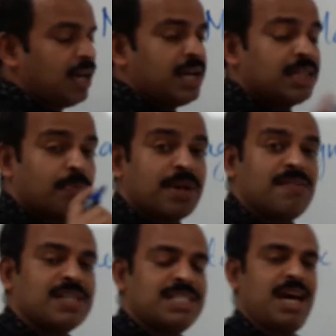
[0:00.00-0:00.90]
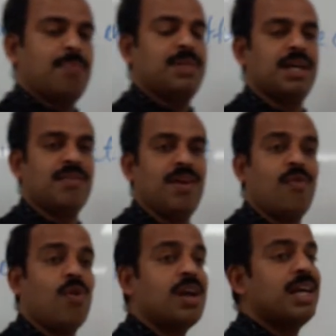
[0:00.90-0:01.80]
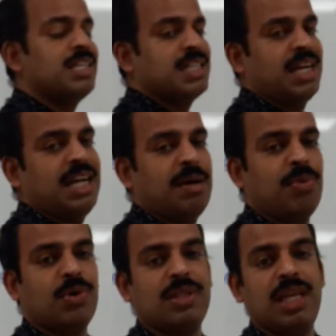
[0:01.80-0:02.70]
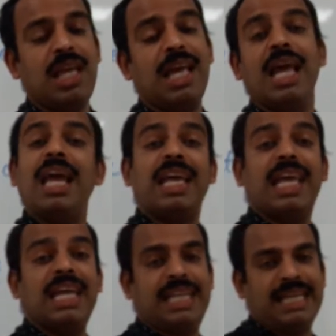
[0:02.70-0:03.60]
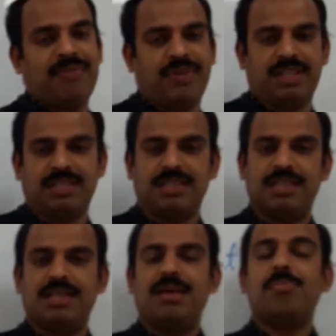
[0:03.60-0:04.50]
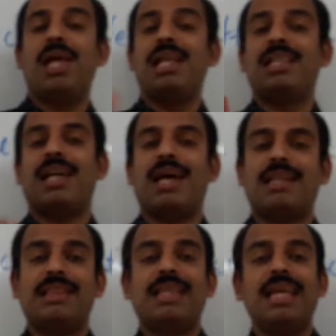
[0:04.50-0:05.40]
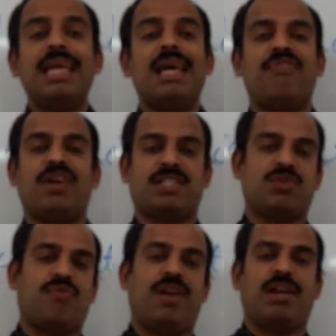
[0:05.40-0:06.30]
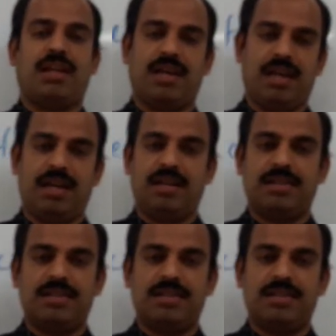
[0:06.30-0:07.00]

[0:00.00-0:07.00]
In the previous chapter, we have already studied about the heating effect. Mainly, there are three effects of electric current.